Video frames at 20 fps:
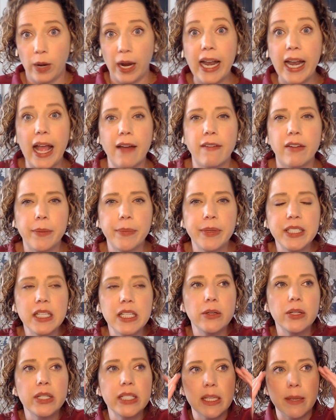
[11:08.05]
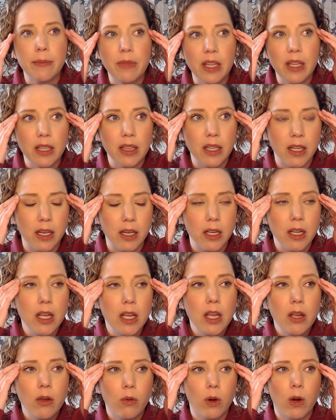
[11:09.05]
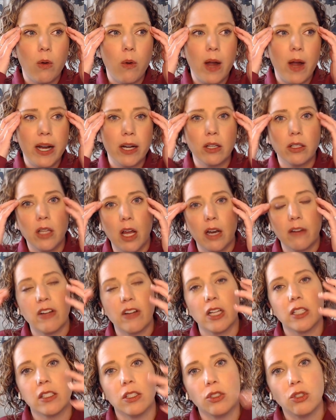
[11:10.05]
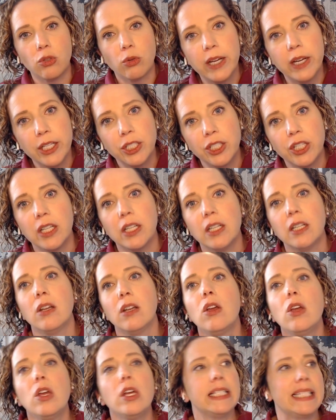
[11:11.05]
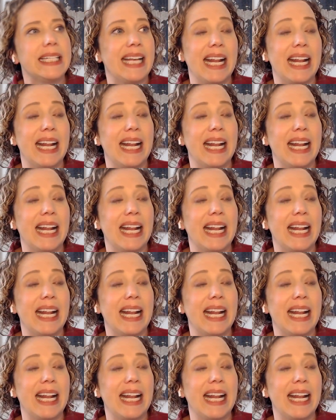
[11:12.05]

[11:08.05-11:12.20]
Right? Have I been doing something that required a lot of concentration?